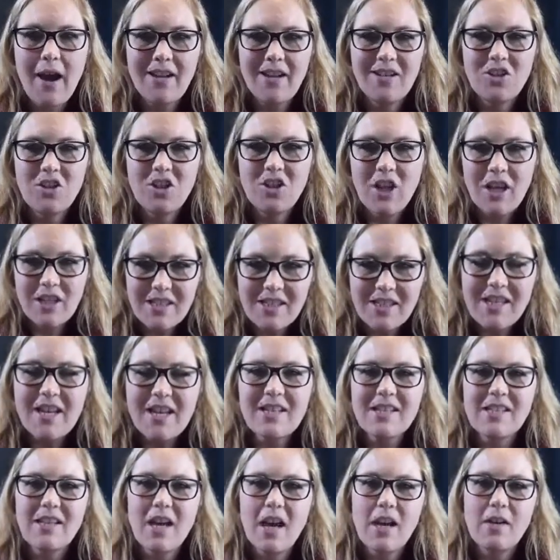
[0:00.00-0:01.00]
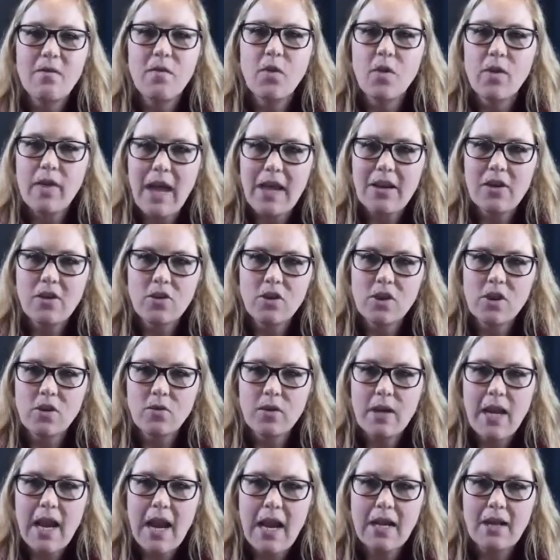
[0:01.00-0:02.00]
just set aside for that
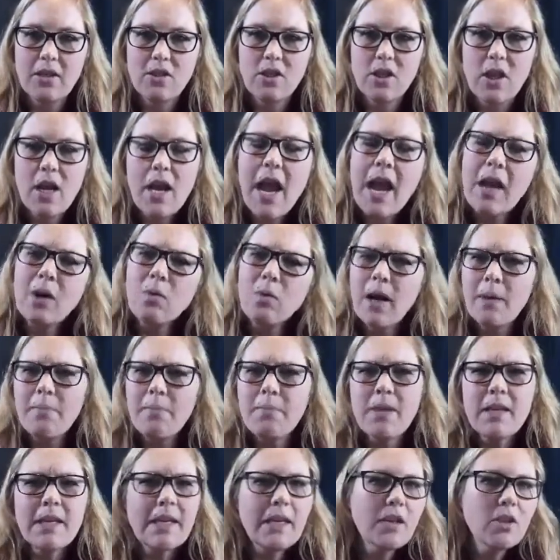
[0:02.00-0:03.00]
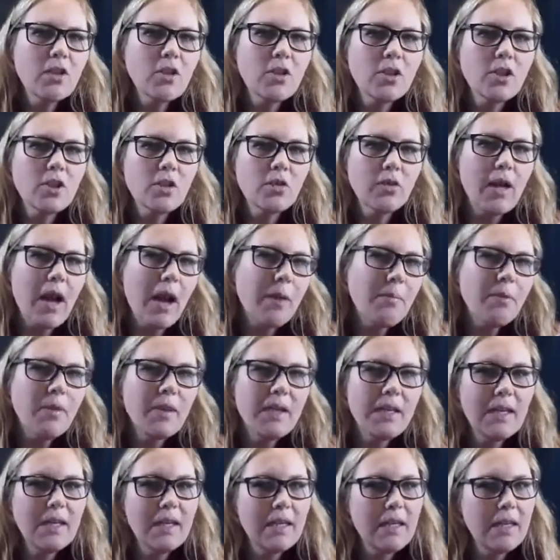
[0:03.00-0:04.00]
nursery age. And when I'm thinking nursery, I'm
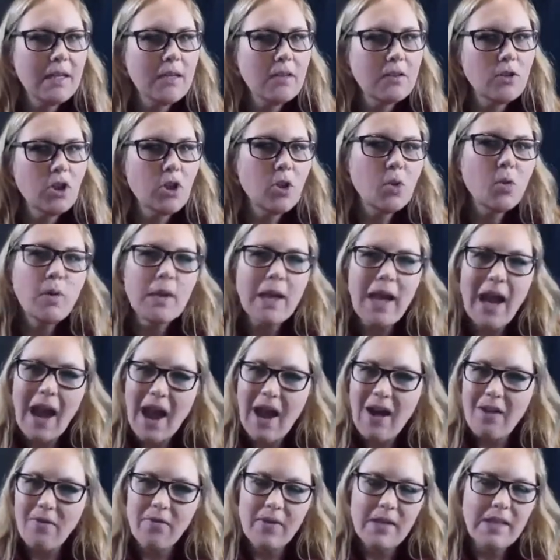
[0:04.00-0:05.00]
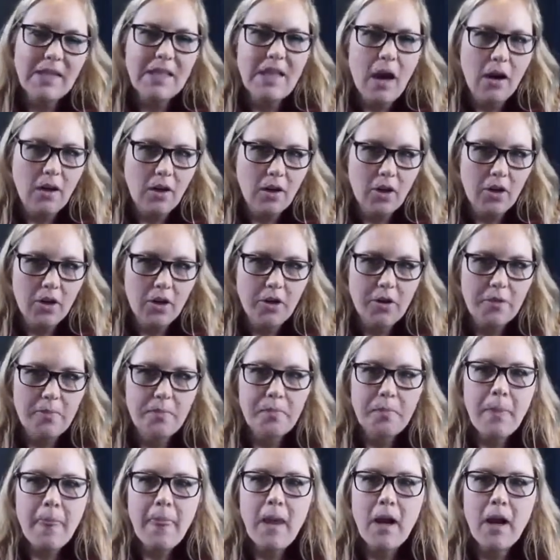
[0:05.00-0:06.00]
thinking 2.5 and younger.
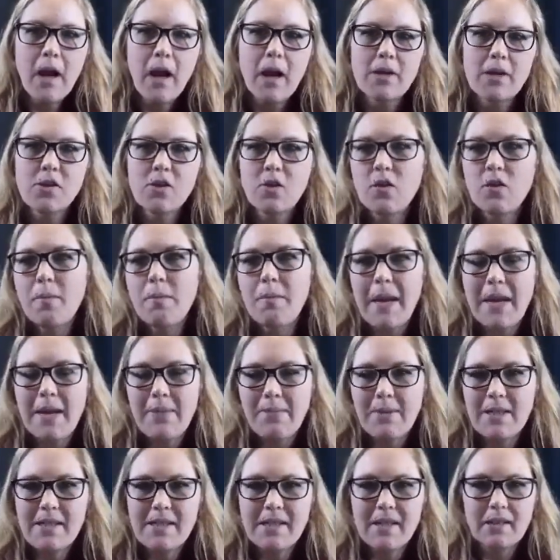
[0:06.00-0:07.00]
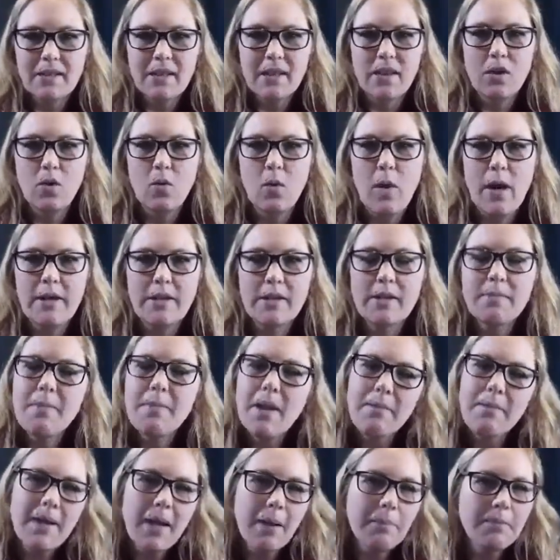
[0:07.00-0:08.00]
So the babies, the little ones,
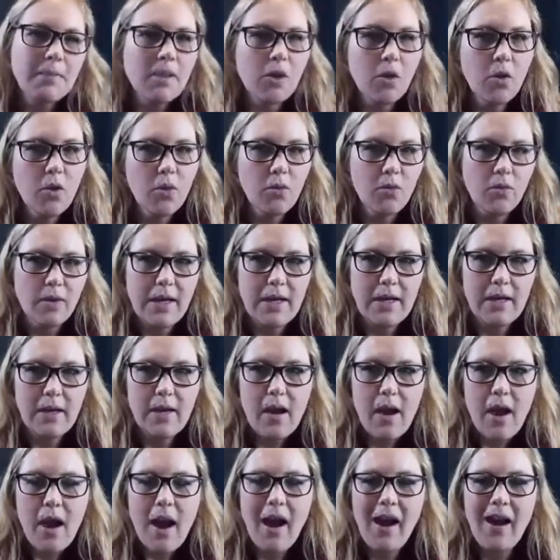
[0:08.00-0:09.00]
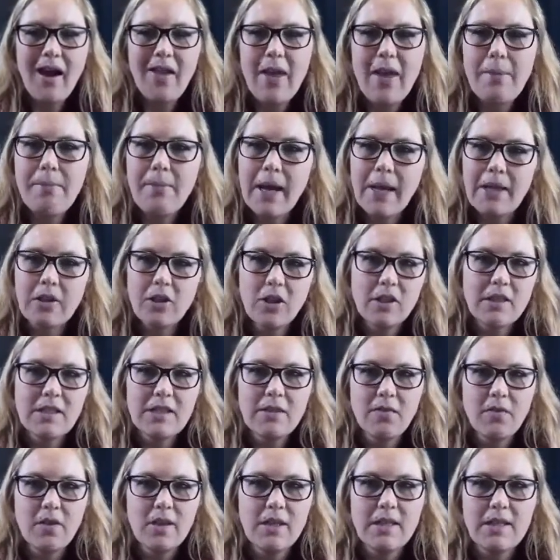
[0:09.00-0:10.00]
maybe up to 3. That might look
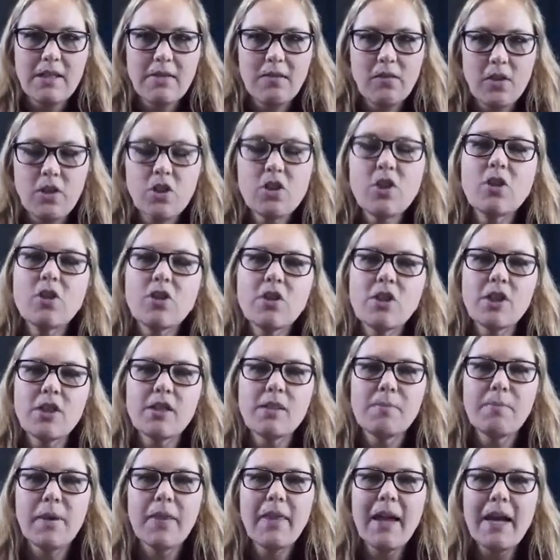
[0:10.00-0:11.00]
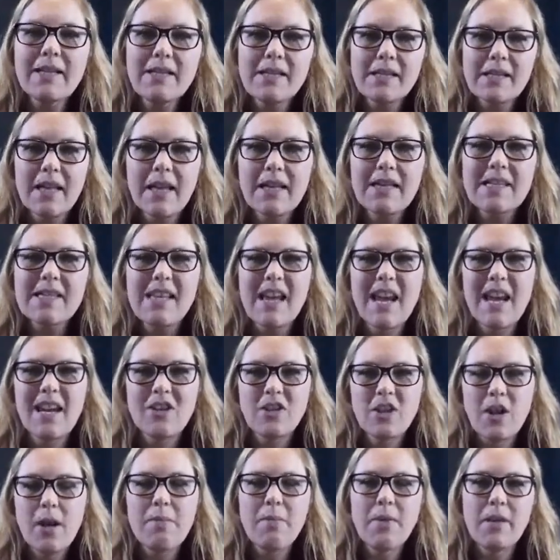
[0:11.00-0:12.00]
different in different churches, but that's the age
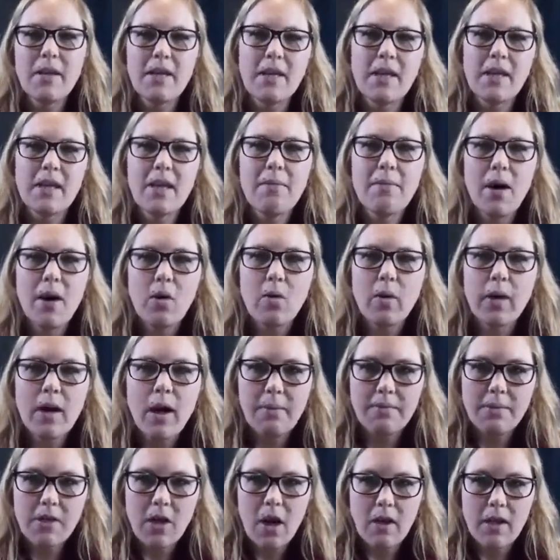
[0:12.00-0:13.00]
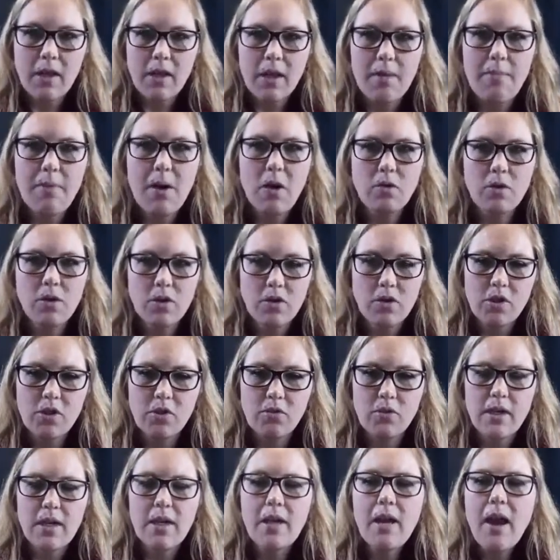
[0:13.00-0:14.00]
I'm thinking about when I'm talking about
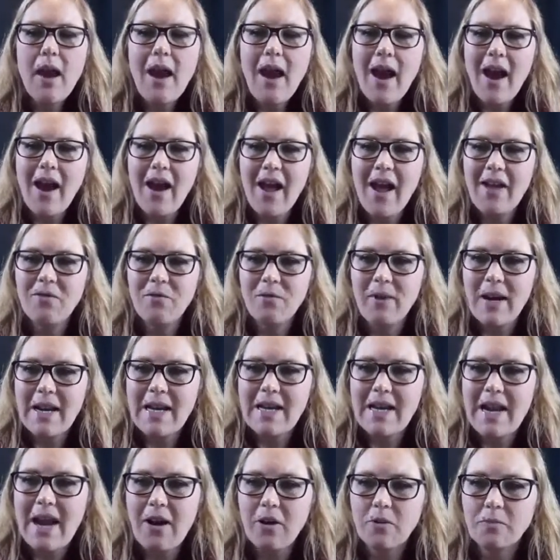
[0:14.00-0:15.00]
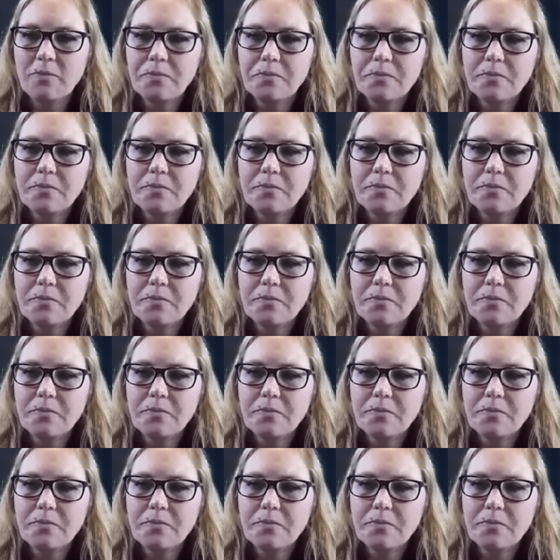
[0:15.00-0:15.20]
nursery right now.